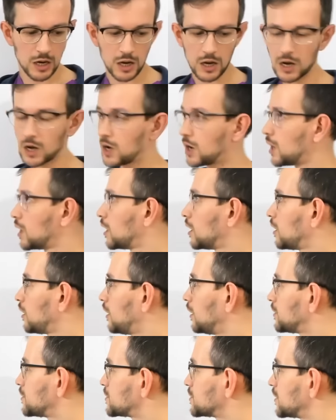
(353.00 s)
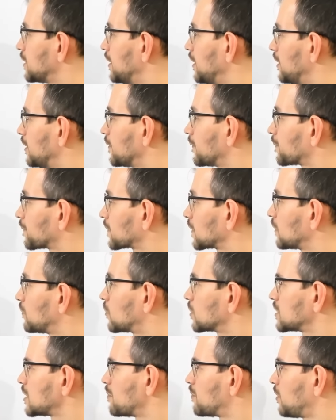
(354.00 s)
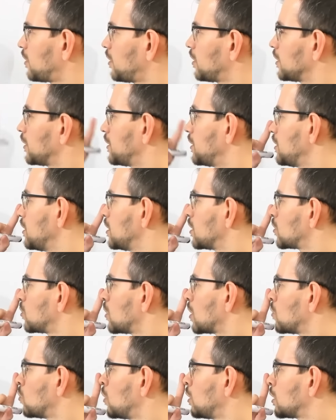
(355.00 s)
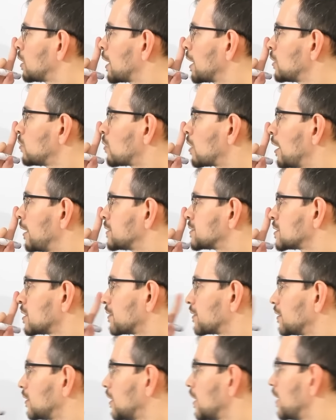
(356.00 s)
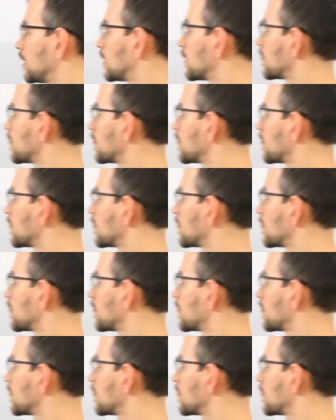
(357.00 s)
Let's say, for example, here we can write something like,